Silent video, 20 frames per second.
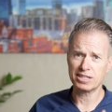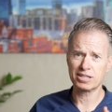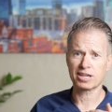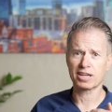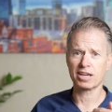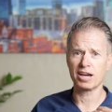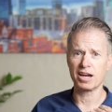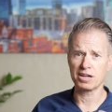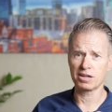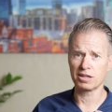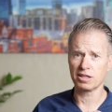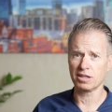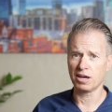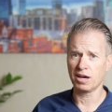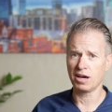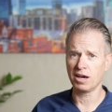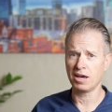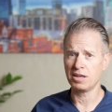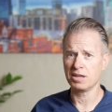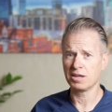to cut your
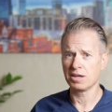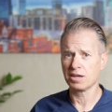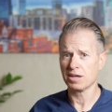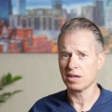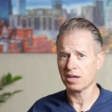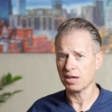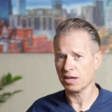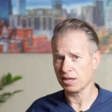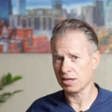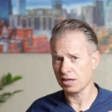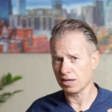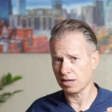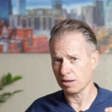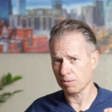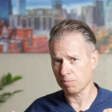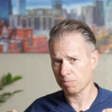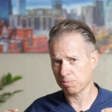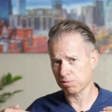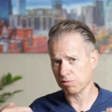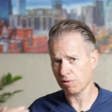lawn
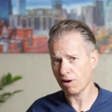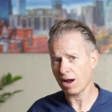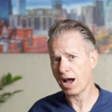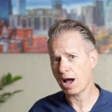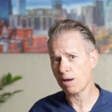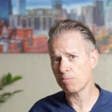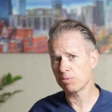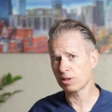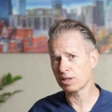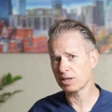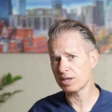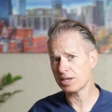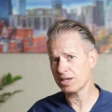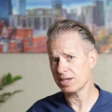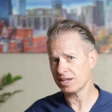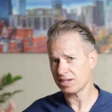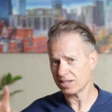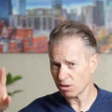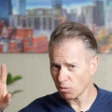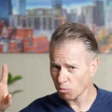
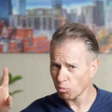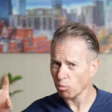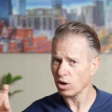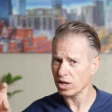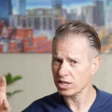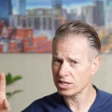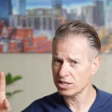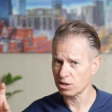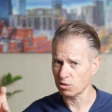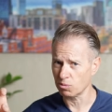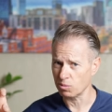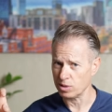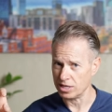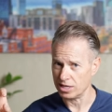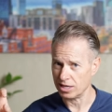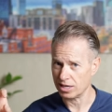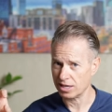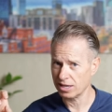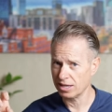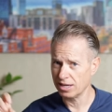probably once a
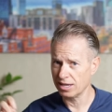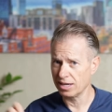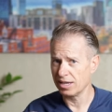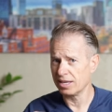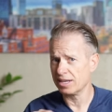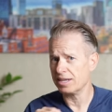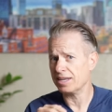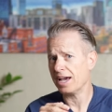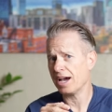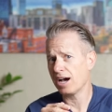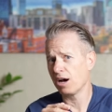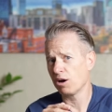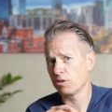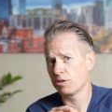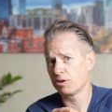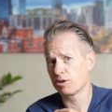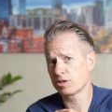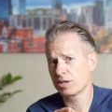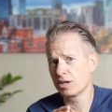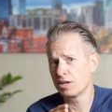week. Now,
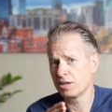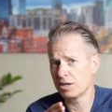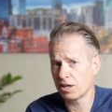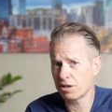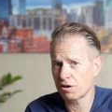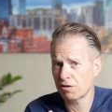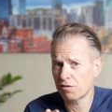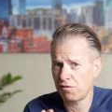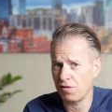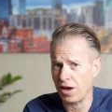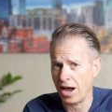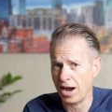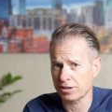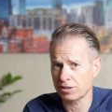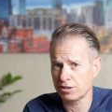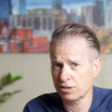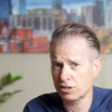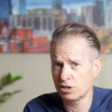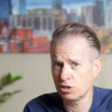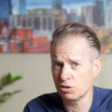there's another
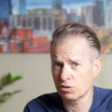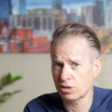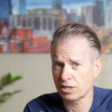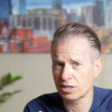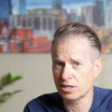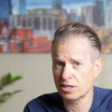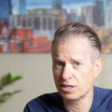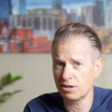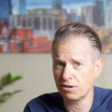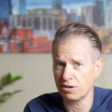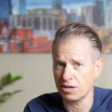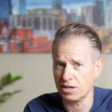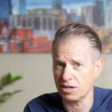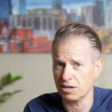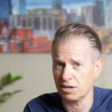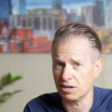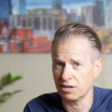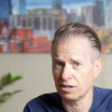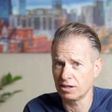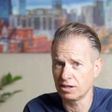factor to consider
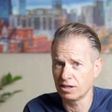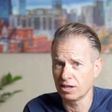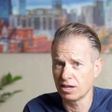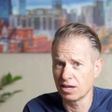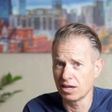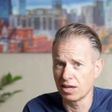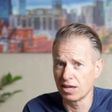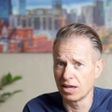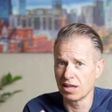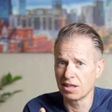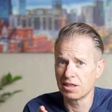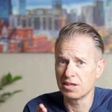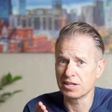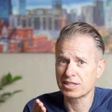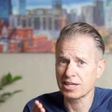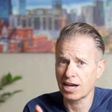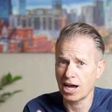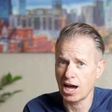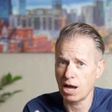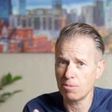here. The
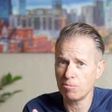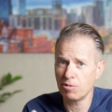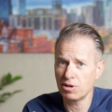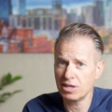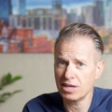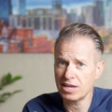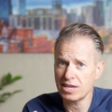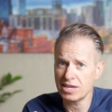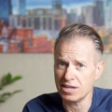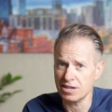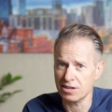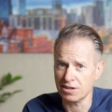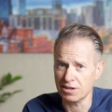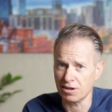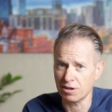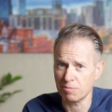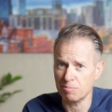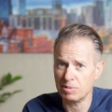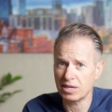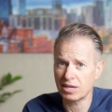time of the
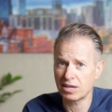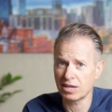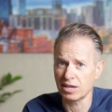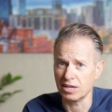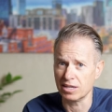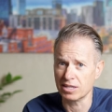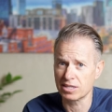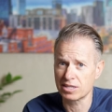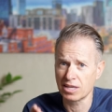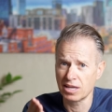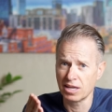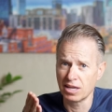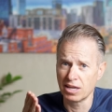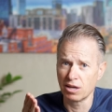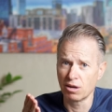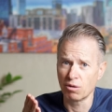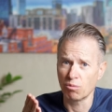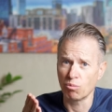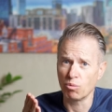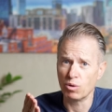year, because
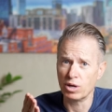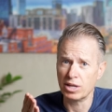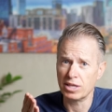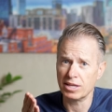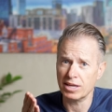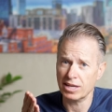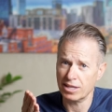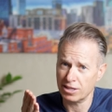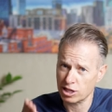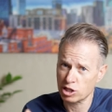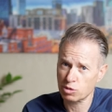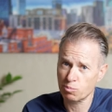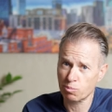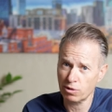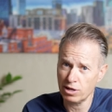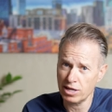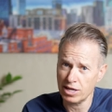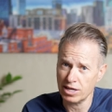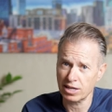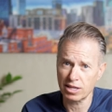when in the
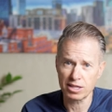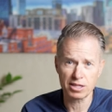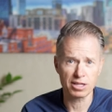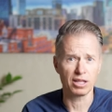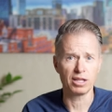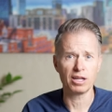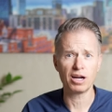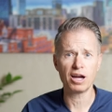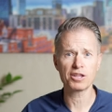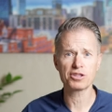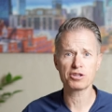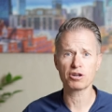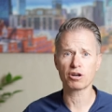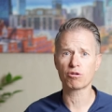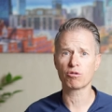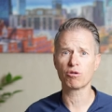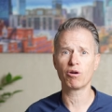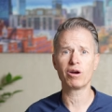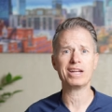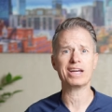spring, the lawns are
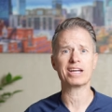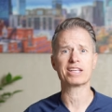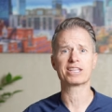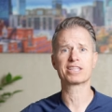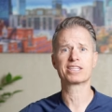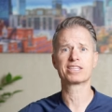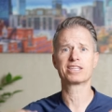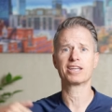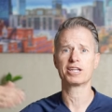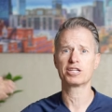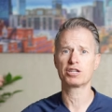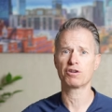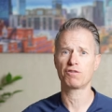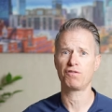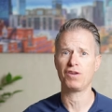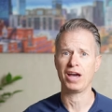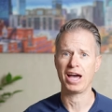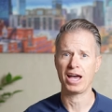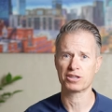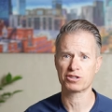growing at such a
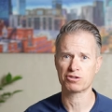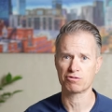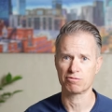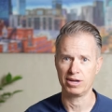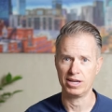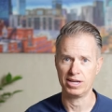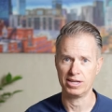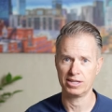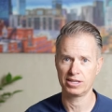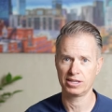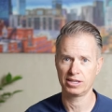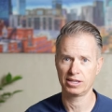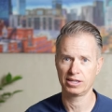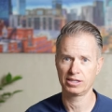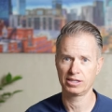fast rate